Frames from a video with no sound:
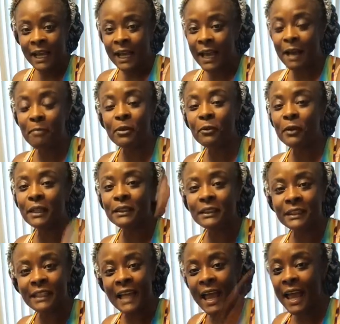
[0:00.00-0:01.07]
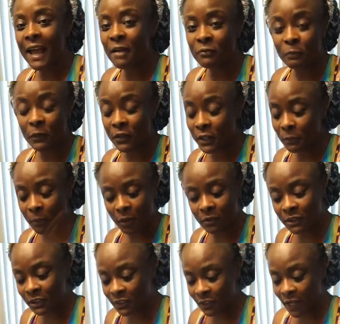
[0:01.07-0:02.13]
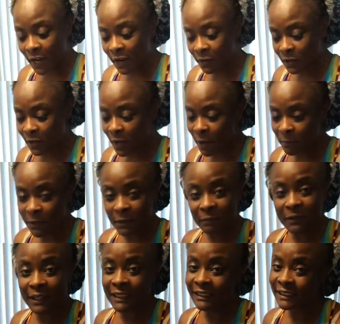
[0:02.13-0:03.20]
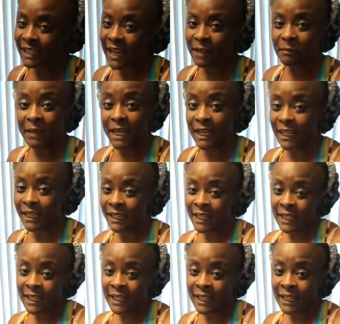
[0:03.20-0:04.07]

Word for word: I be wanting to laugh, put emojis on every comment, but it's like, man,